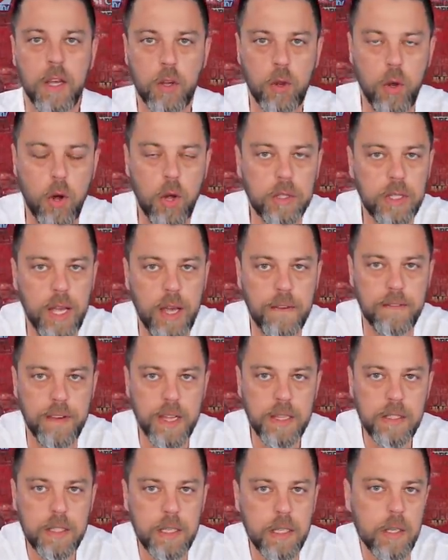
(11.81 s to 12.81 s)
called
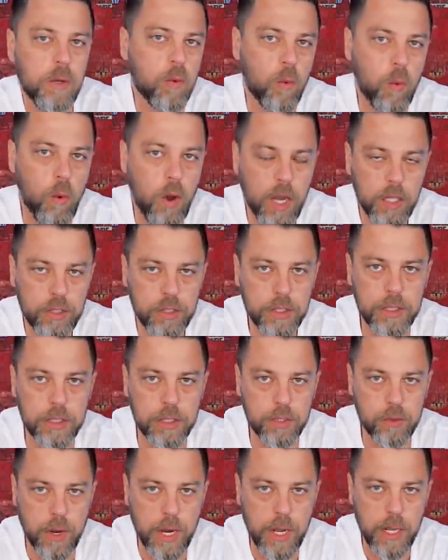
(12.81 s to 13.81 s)
Aventi
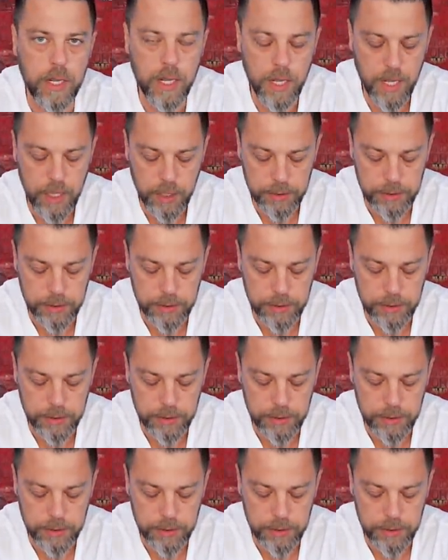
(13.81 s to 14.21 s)
Watches, right?